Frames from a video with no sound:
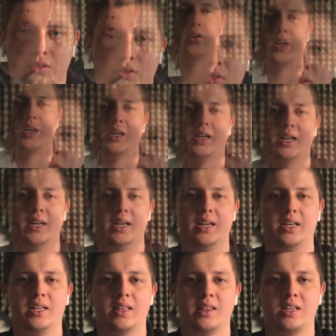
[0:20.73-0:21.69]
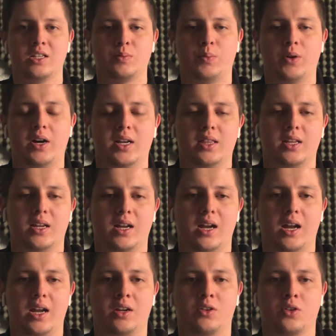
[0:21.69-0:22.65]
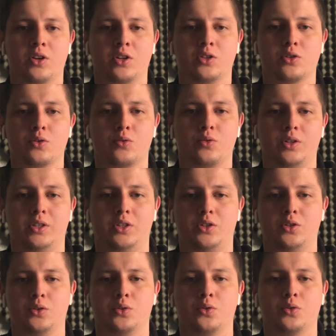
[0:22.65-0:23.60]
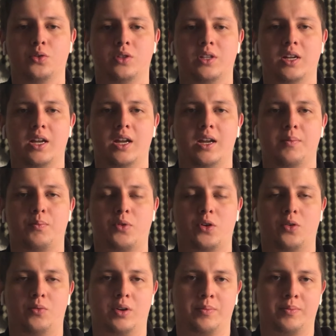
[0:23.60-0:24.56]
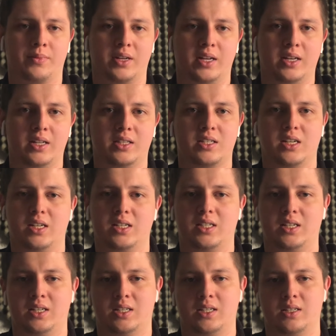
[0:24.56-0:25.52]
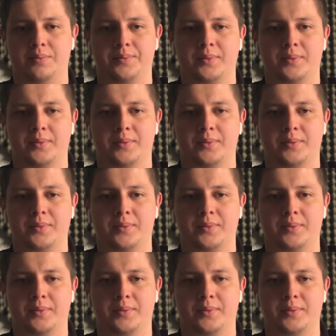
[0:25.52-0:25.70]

Okay, in this part, I'm going to read you the problem, and it says this: